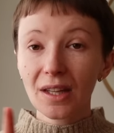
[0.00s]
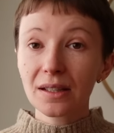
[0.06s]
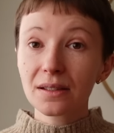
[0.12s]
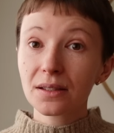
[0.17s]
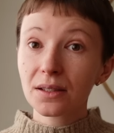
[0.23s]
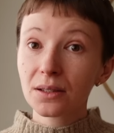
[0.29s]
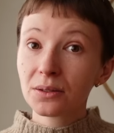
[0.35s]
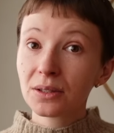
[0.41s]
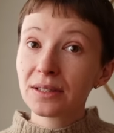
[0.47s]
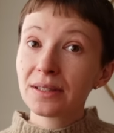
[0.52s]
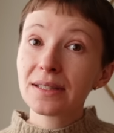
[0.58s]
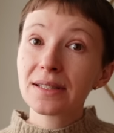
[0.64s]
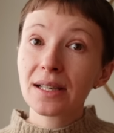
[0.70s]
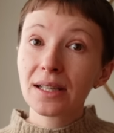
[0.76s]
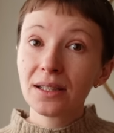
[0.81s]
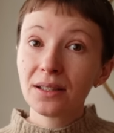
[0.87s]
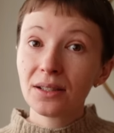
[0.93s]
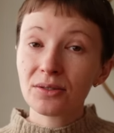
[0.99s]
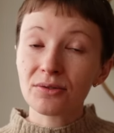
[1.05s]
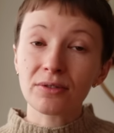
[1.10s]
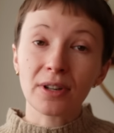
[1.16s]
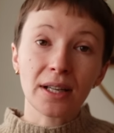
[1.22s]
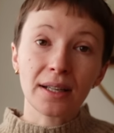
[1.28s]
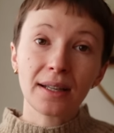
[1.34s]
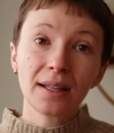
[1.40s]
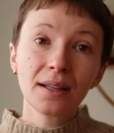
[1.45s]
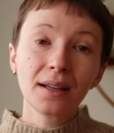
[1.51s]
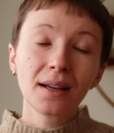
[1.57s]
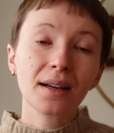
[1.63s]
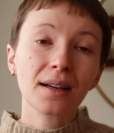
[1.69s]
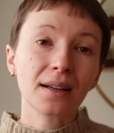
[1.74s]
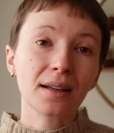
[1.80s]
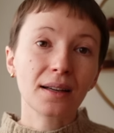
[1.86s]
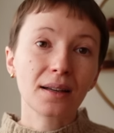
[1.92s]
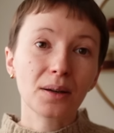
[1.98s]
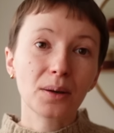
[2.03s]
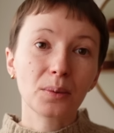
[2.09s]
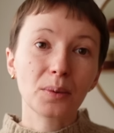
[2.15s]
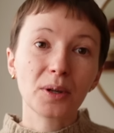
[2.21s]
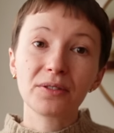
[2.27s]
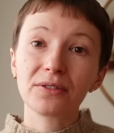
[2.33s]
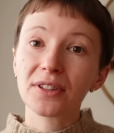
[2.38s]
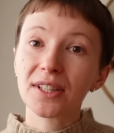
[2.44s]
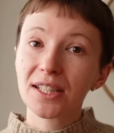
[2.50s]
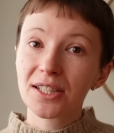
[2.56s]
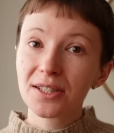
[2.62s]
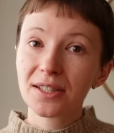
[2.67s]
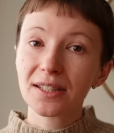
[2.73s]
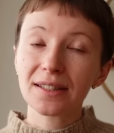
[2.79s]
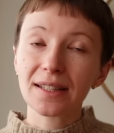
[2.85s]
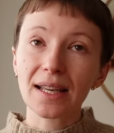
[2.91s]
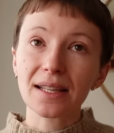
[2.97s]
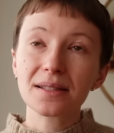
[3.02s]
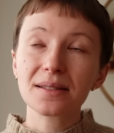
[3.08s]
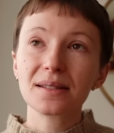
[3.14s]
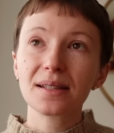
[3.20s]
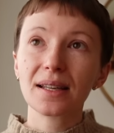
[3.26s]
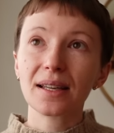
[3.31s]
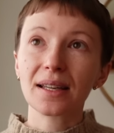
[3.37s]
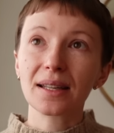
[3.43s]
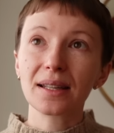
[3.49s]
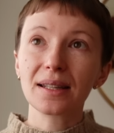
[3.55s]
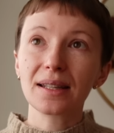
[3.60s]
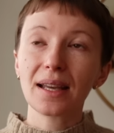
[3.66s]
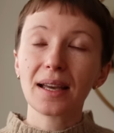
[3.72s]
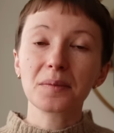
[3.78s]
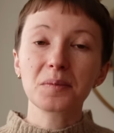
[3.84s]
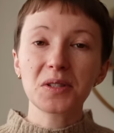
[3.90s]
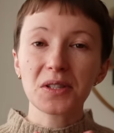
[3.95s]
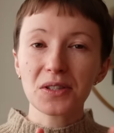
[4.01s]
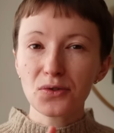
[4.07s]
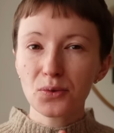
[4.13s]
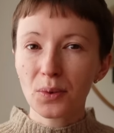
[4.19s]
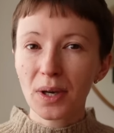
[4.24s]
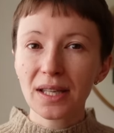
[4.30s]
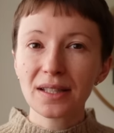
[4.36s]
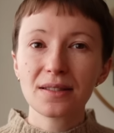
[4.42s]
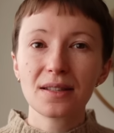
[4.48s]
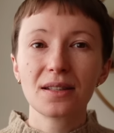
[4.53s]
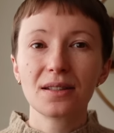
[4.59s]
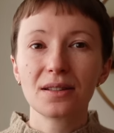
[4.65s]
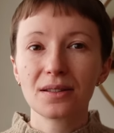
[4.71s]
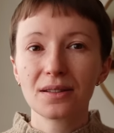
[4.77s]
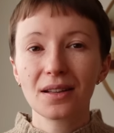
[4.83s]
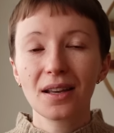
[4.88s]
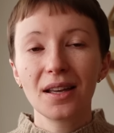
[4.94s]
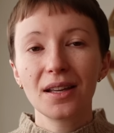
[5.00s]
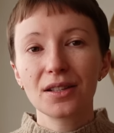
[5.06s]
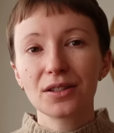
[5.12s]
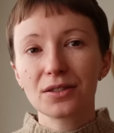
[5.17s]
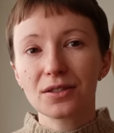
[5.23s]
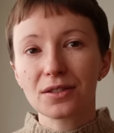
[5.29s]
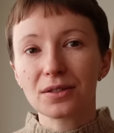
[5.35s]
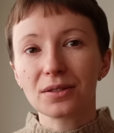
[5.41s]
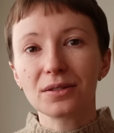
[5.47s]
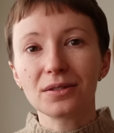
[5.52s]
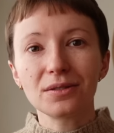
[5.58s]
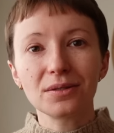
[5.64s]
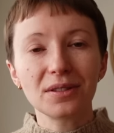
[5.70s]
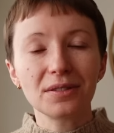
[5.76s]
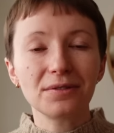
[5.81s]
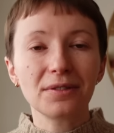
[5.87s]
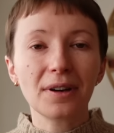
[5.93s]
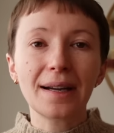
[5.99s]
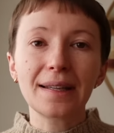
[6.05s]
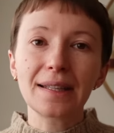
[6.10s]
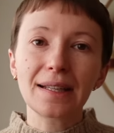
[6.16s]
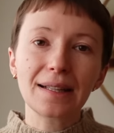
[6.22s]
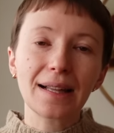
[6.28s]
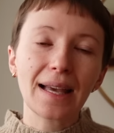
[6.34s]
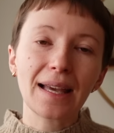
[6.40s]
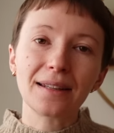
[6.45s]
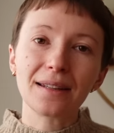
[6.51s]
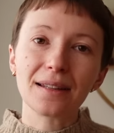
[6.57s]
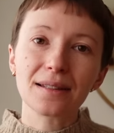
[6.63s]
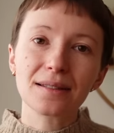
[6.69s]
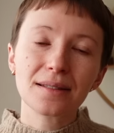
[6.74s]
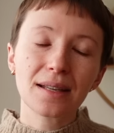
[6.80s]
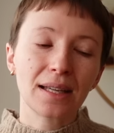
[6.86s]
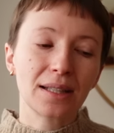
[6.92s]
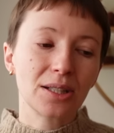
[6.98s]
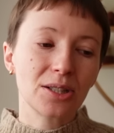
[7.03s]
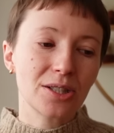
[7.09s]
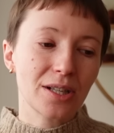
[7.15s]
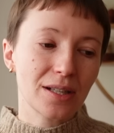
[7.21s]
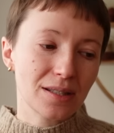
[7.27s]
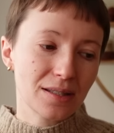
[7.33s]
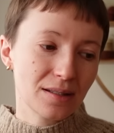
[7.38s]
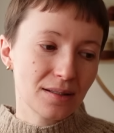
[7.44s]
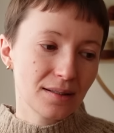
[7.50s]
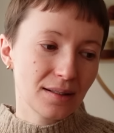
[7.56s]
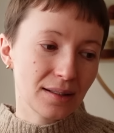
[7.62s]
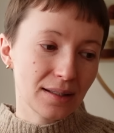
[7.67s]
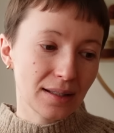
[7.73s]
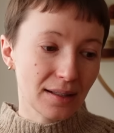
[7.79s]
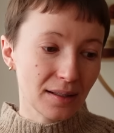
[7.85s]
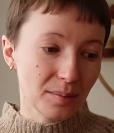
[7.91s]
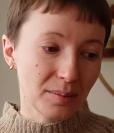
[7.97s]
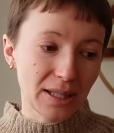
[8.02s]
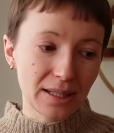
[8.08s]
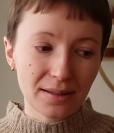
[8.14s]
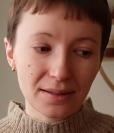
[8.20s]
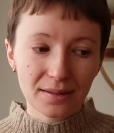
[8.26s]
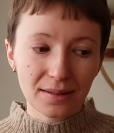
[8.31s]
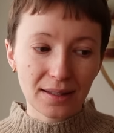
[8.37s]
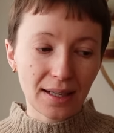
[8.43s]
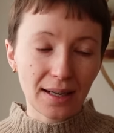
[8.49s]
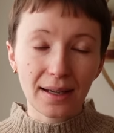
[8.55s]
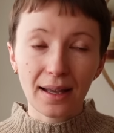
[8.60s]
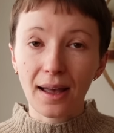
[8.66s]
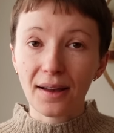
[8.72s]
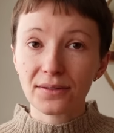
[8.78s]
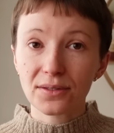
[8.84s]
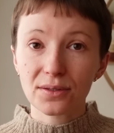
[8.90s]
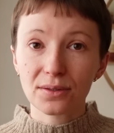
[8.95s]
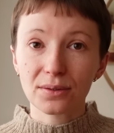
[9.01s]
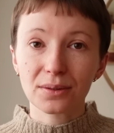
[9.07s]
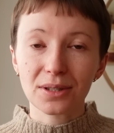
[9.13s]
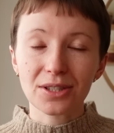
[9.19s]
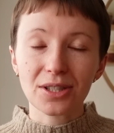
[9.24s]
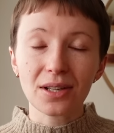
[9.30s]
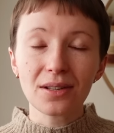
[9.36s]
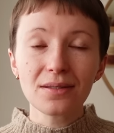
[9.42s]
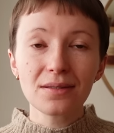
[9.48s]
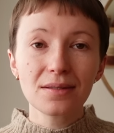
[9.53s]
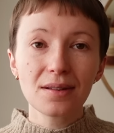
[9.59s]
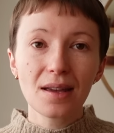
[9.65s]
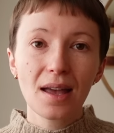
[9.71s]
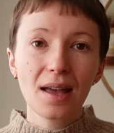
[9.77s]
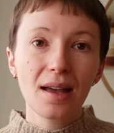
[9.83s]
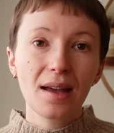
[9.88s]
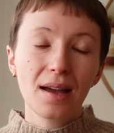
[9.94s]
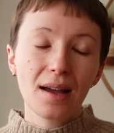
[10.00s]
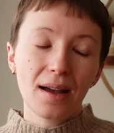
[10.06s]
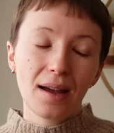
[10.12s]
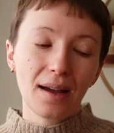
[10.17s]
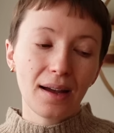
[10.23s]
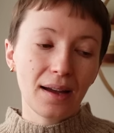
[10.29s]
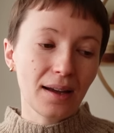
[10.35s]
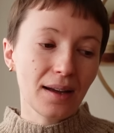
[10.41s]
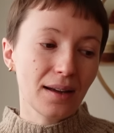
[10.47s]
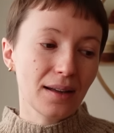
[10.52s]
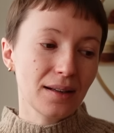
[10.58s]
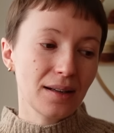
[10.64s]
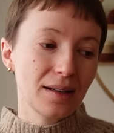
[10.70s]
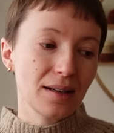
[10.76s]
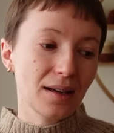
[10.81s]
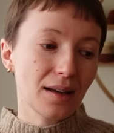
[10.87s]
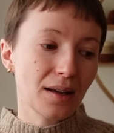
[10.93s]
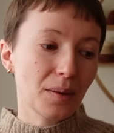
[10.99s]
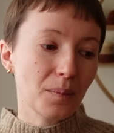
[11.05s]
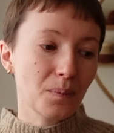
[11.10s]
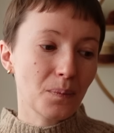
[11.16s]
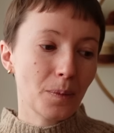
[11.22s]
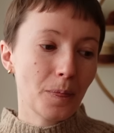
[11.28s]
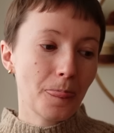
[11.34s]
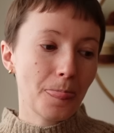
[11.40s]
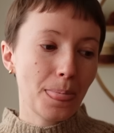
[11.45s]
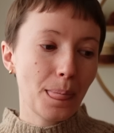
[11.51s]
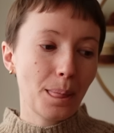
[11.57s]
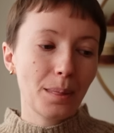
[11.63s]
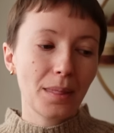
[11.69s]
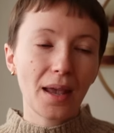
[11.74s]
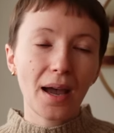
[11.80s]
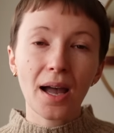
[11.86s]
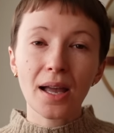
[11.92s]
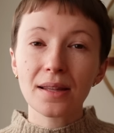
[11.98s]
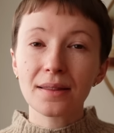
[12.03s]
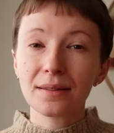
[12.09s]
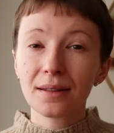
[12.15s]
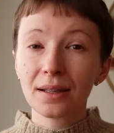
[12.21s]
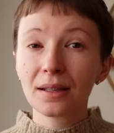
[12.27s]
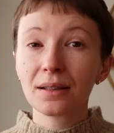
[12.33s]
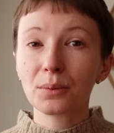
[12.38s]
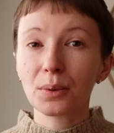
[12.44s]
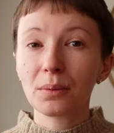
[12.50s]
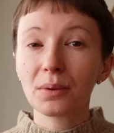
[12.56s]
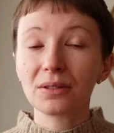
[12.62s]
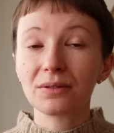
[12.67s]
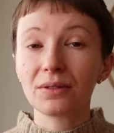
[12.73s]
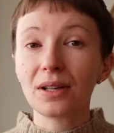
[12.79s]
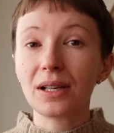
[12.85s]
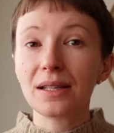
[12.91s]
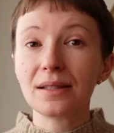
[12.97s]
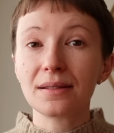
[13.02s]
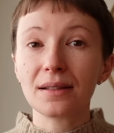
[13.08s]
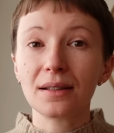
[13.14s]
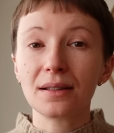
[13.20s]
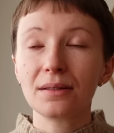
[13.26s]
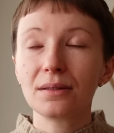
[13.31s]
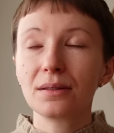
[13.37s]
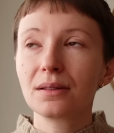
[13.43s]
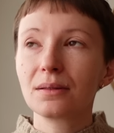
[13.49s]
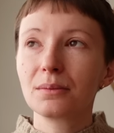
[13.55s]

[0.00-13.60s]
So the design is ready. We finished the test, and I'm just waiting to do the final edits and adjust little bits that I have to adjust. And I think we will release it.